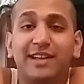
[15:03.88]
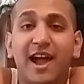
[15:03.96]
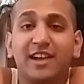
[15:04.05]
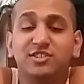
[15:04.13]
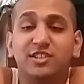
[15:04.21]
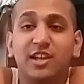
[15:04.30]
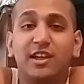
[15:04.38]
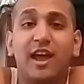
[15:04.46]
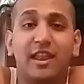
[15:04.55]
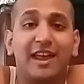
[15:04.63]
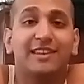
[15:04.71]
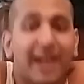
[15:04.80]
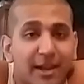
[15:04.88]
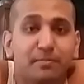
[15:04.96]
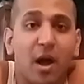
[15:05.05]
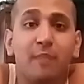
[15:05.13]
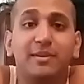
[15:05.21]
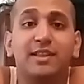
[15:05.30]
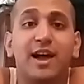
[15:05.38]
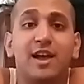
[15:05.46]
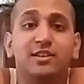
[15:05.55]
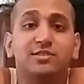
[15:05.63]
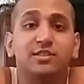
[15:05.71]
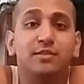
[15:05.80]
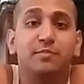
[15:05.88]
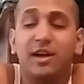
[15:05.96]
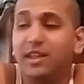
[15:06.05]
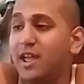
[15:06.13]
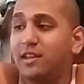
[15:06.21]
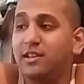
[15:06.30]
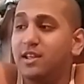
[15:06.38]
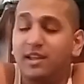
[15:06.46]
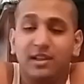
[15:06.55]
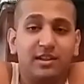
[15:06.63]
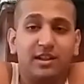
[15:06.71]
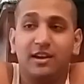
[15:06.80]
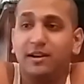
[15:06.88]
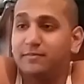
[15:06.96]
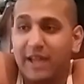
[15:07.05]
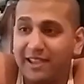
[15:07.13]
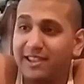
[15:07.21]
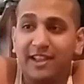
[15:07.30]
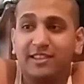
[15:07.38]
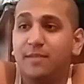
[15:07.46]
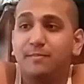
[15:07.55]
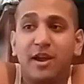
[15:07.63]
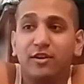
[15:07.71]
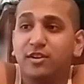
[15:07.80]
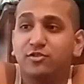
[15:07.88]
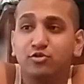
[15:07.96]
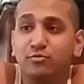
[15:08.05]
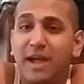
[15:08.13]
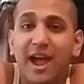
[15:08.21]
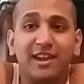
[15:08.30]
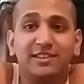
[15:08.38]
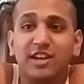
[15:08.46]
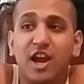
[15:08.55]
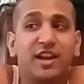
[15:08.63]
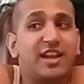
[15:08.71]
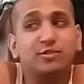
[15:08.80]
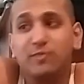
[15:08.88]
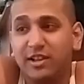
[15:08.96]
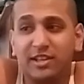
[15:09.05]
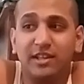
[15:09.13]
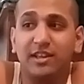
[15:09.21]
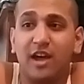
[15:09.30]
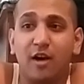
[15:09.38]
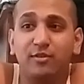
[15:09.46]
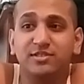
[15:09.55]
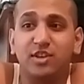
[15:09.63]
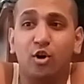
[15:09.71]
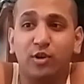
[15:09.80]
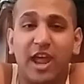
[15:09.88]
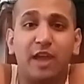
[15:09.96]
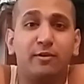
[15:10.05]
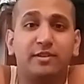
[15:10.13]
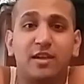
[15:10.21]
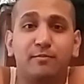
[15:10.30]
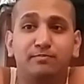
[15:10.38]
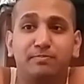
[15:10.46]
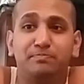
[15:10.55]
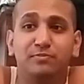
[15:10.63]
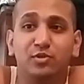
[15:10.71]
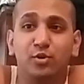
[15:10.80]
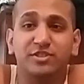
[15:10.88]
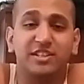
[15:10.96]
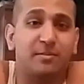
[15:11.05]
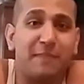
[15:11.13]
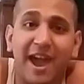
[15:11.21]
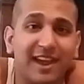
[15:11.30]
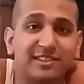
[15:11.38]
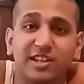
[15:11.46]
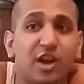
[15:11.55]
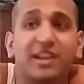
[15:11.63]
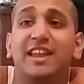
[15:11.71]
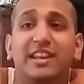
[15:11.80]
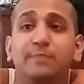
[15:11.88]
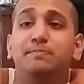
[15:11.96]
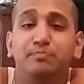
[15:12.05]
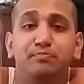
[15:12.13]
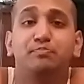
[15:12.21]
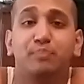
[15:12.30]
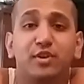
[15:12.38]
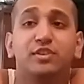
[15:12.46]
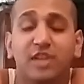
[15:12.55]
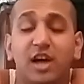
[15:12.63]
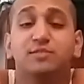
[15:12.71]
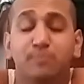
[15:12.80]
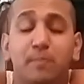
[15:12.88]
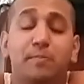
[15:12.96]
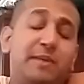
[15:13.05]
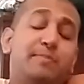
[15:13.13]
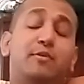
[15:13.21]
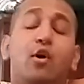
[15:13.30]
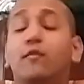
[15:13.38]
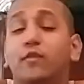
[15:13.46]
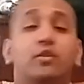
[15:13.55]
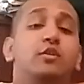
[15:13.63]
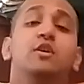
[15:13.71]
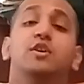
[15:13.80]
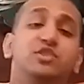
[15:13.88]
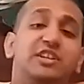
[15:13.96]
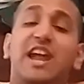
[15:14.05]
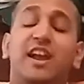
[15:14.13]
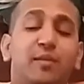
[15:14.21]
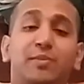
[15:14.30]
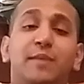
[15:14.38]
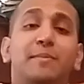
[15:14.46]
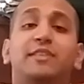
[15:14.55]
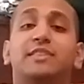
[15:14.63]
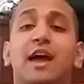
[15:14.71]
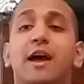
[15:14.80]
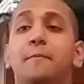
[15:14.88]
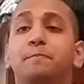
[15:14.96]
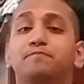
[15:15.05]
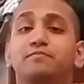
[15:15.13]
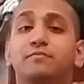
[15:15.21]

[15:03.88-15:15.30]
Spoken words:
Lashley, and I like Bobby Lashley. But again, I liked him better than Drew McIntyre, and guess what? I was okay with him losing to McIntyre. Again, he does put people over. So you can't complain about that.